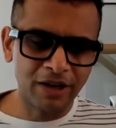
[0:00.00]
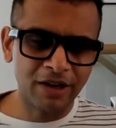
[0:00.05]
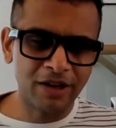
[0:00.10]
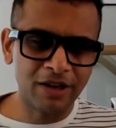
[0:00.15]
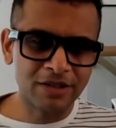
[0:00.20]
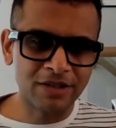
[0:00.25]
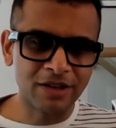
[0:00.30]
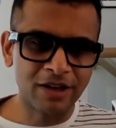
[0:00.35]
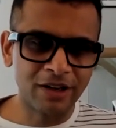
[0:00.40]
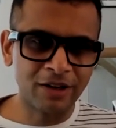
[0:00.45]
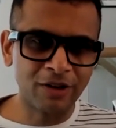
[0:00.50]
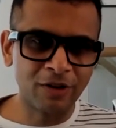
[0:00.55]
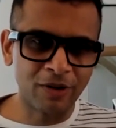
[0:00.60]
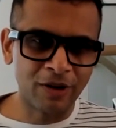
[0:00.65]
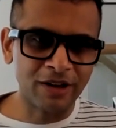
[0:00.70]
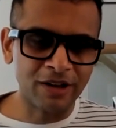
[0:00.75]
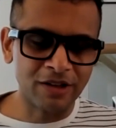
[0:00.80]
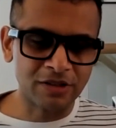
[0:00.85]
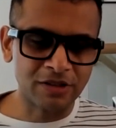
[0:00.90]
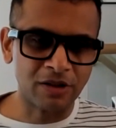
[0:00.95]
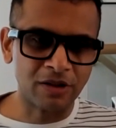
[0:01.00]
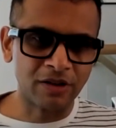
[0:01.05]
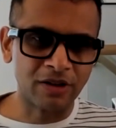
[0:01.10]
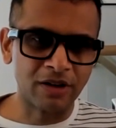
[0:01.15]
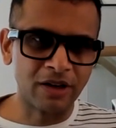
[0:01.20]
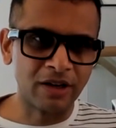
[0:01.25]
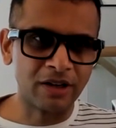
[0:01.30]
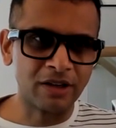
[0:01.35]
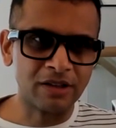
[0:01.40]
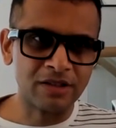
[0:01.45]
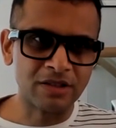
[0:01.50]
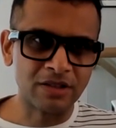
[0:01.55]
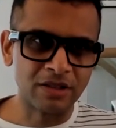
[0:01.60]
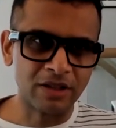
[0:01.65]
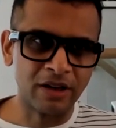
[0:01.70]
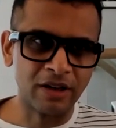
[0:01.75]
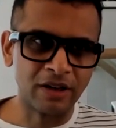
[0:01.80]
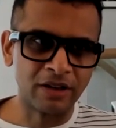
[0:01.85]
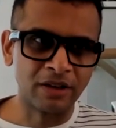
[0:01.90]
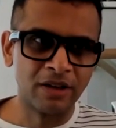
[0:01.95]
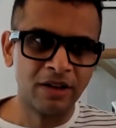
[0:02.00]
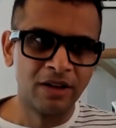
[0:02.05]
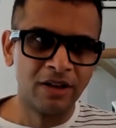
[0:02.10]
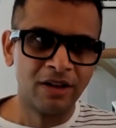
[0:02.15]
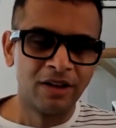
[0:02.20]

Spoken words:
My idea is right, your idea is not right. This that,